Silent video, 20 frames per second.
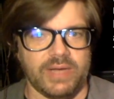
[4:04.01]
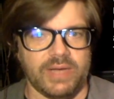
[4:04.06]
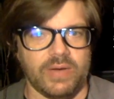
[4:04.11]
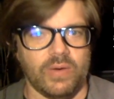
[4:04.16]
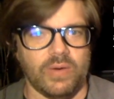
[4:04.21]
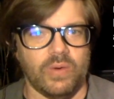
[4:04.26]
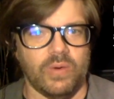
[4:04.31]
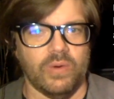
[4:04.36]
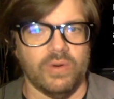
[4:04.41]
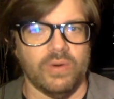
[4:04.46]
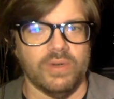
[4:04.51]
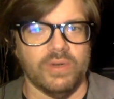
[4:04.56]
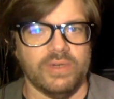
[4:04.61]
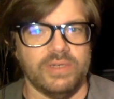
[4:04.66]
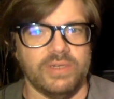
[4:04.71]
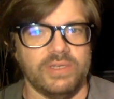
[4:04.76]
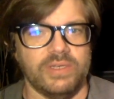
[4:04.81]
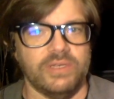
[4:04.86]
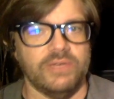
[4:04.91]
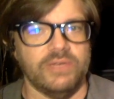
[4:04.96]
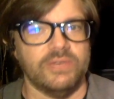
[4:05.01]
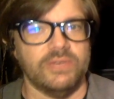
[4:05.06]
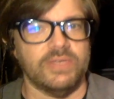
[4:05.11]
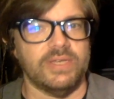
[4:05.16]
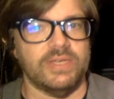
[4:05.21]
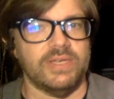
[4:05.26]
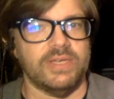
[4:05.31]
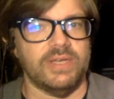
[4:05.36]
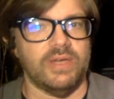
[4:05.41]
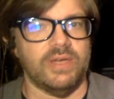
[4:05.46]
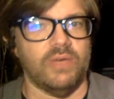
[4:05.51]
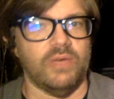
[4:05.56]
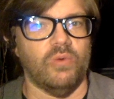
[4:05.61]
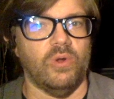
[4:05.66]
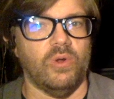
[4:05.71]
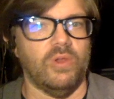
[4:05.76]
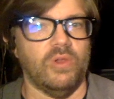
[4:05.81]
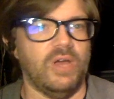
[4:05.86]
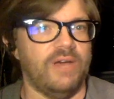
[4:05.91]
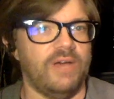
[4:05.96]
Or use a
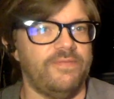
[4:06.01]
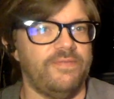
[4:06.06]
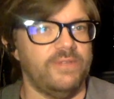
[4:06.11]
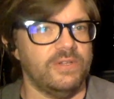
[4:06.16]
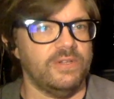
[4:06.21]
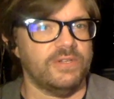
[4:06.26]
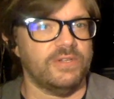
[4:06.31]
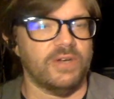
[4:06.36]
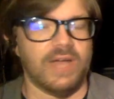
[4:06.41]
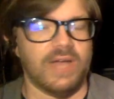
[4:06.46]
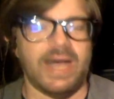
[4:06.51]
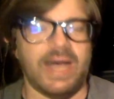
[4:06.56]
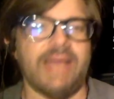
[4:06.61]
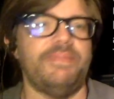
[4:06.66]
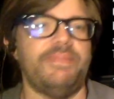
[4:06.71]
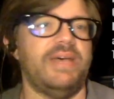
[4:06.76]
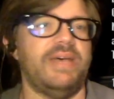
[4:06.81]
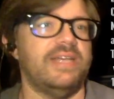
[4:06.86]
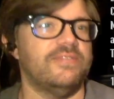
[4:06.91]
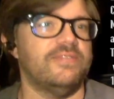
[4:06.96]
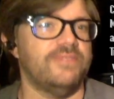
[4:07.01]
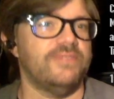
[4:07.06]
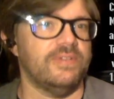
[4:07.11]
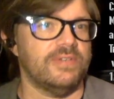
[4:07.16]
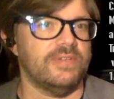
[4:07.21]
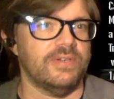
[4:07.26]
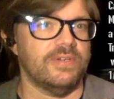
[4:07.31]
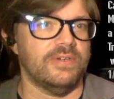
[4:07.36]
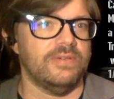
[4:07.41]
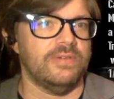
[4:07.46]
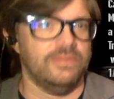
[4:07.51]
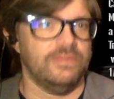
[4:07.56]
roll-off filter, a high-pass filter.